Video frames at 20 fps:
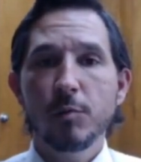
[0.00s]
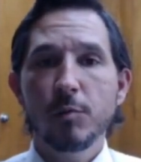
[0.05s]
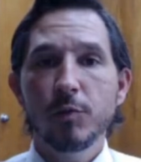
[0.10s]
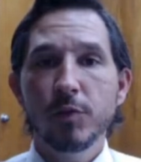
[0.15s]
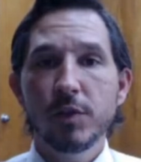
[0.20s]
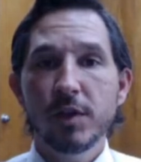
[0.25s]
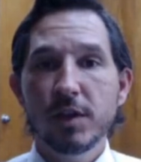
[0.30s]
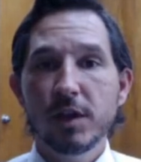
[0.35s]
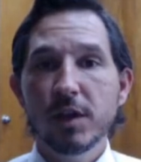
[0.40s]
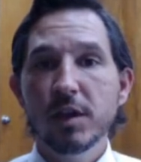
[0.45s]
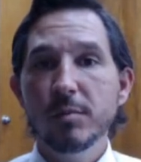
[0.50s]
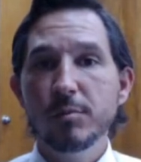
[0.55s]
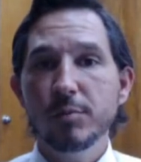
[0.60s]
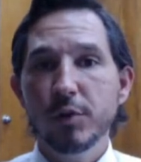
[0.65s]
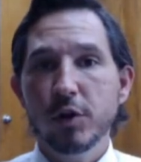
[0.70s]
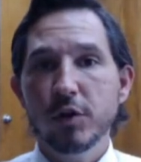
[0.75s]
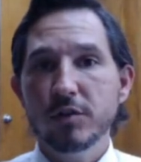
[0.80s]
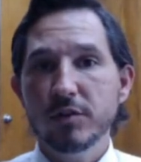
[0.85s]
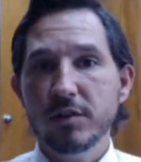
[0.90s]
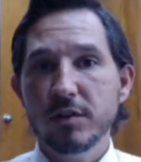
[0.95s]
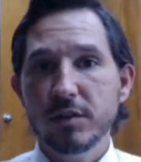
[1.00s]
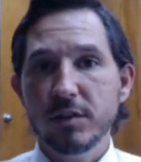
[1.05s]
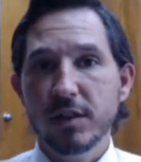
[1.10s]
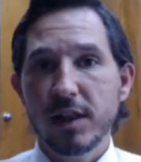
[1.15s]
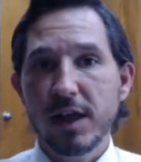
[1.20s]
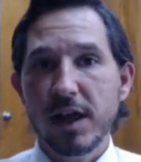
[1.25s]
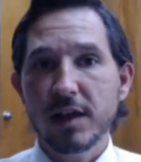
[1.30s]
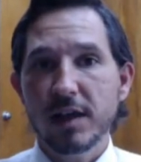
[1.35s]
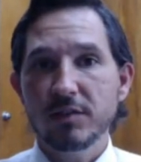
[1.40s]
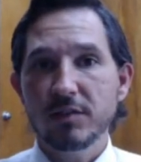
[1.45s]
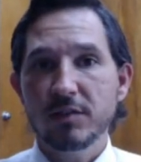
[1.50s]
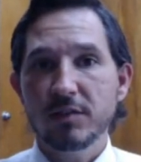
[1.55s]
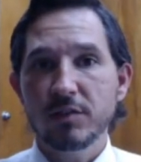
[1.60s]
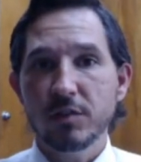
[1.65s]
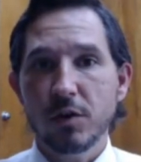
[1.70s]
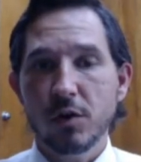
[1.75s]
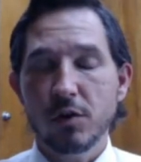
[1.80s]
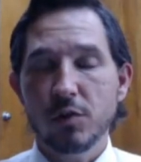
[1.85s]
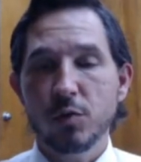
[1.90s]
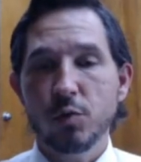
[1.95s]
the in-person classes
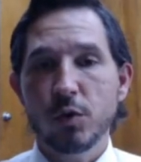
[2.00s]
are the